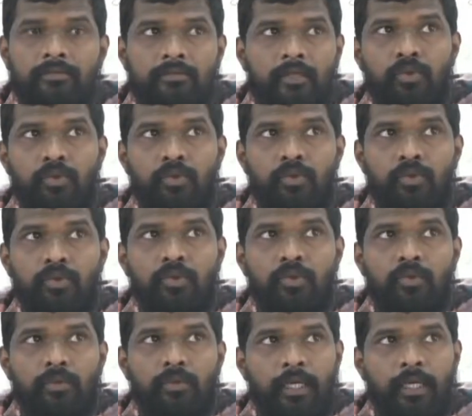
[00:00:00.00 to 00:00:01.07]
how
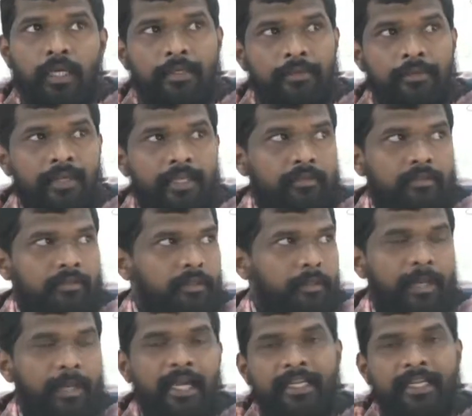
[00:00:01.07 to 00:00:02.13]
to cultivate the
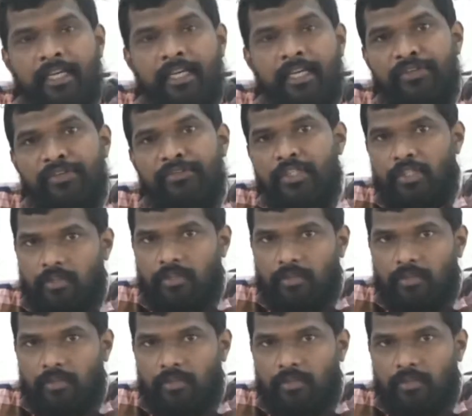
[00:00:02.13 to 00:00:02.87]
paddy cultivation.